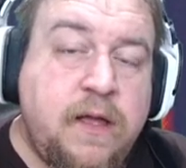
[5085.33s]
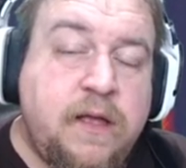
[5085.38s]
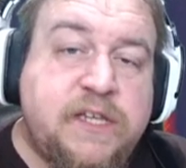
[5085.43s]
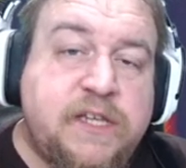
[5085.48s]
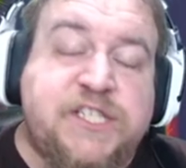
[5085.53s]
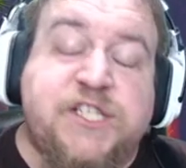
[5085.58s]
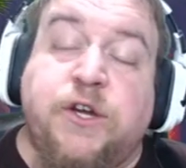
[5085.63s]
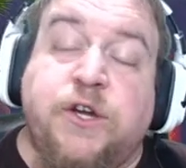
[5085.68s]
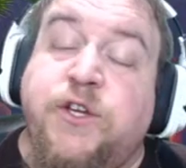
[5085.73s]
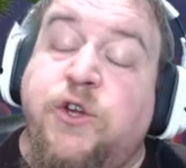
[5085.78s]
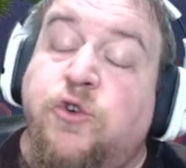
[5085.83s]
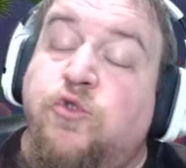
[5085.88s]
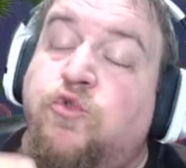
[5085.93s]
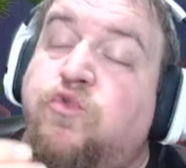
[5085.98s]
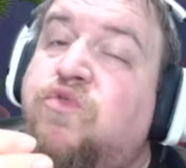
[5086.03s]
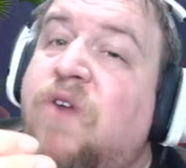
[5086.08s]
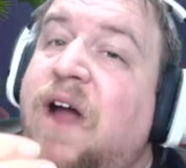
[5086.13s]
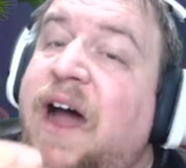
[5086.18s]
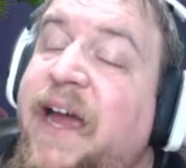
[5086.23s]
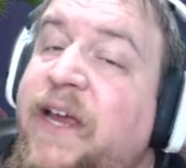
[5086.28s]
So you
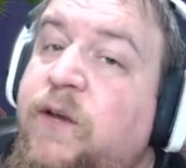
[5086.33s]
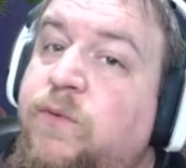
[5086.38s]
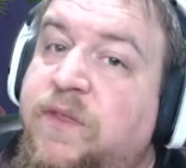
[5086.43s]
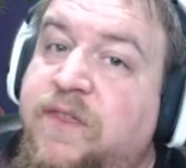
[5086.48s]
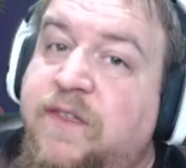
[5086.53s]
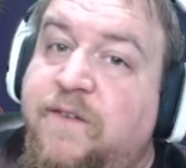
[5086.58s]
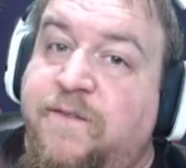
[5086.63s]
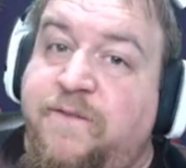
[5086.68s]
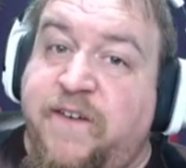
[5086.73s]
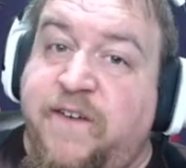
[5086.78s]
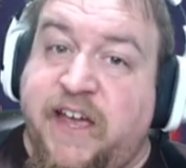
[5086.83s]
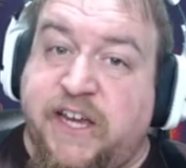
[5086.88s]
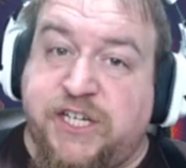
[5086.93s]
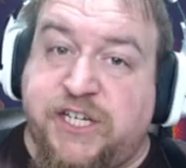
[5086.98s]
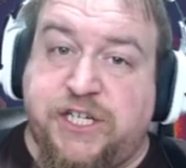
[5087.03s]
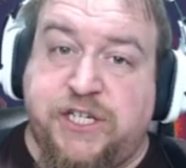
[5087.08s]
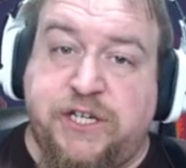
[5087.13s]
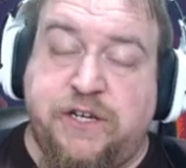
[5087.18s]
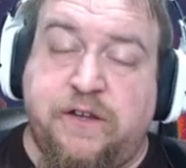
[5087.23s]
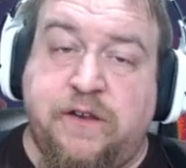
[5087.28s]
ride with the
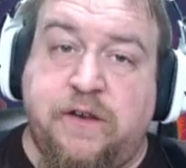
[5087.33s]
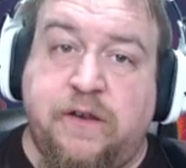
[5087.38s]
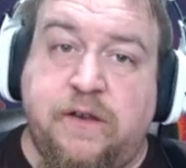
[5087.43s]
fish.